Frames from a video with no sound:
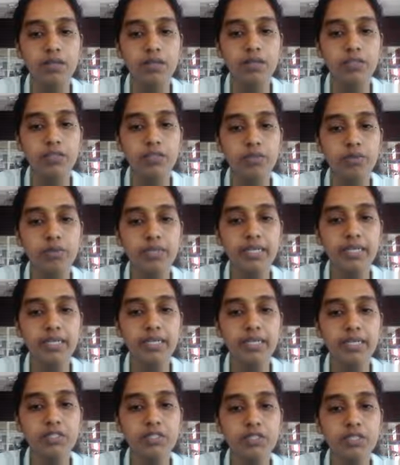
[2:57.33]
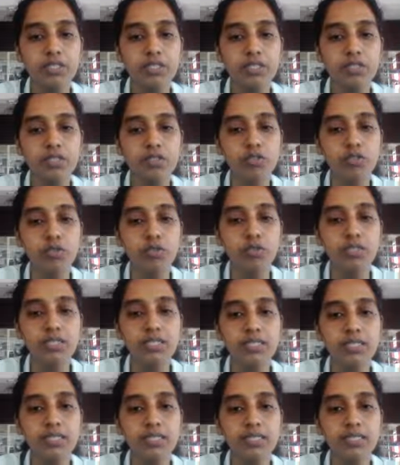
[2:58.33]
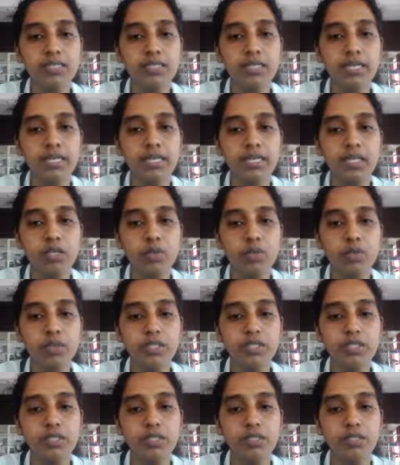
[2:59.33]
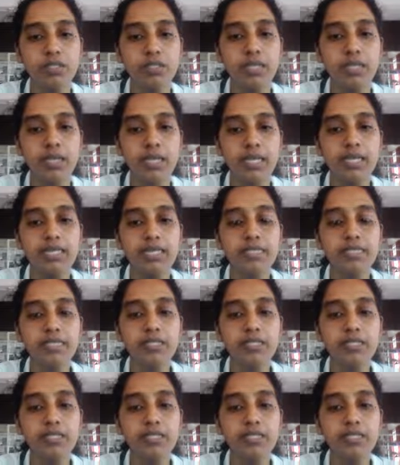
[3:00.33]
So rearranging, so this equation is